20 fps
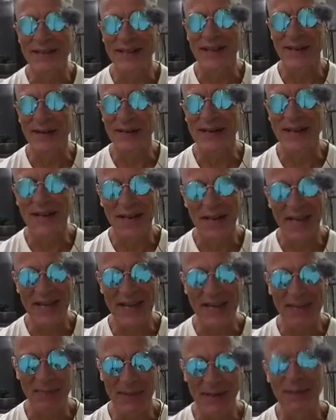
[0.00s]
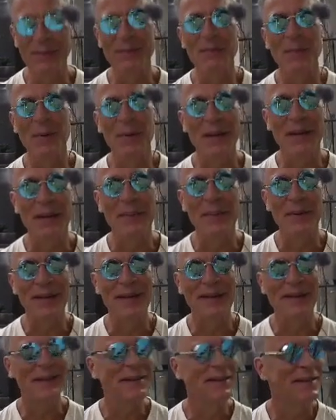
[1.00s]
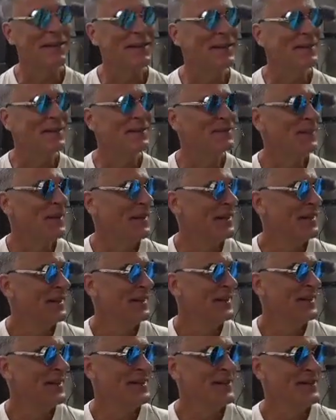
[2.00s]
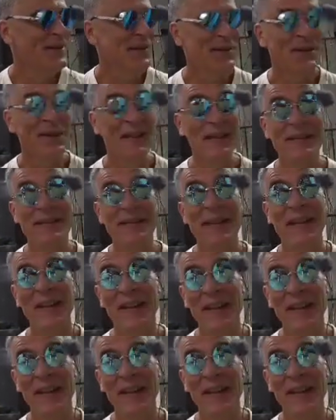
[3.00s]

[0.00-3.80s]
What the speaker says: that he didn't like it, but he was putting up with it. So you guys take